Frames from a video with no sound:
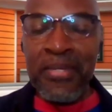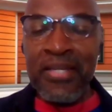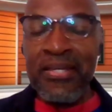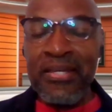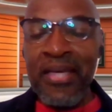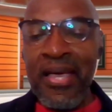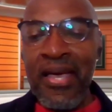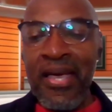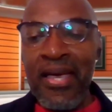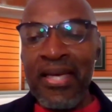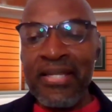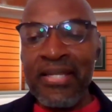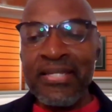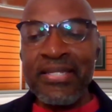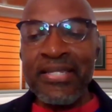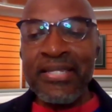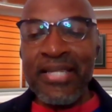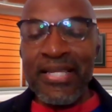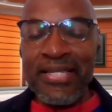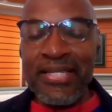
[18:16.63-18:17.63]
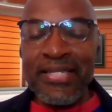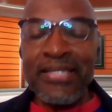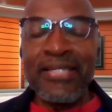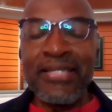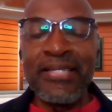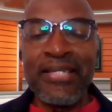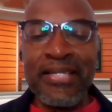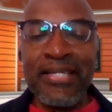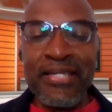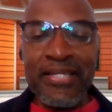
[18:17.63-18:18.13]
yeah,
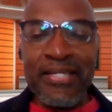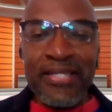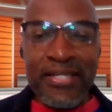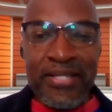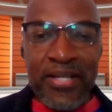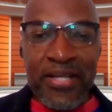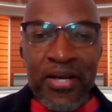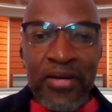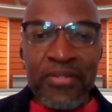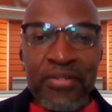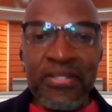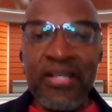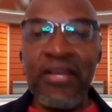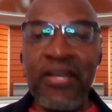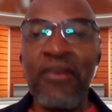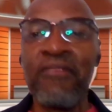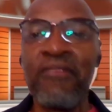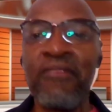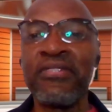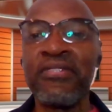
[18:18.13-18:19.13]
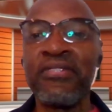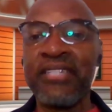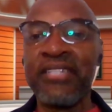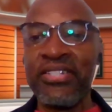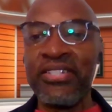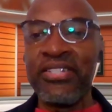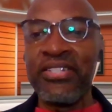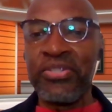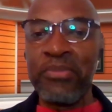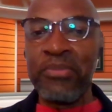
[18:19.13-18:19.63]
it's the
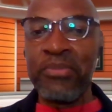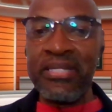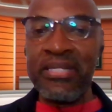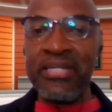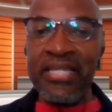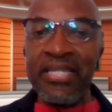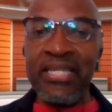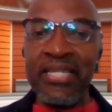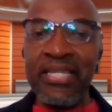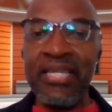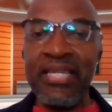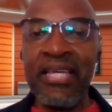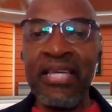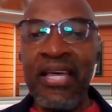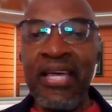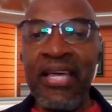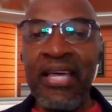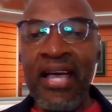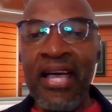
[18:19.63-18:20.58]
conversation with Diddy,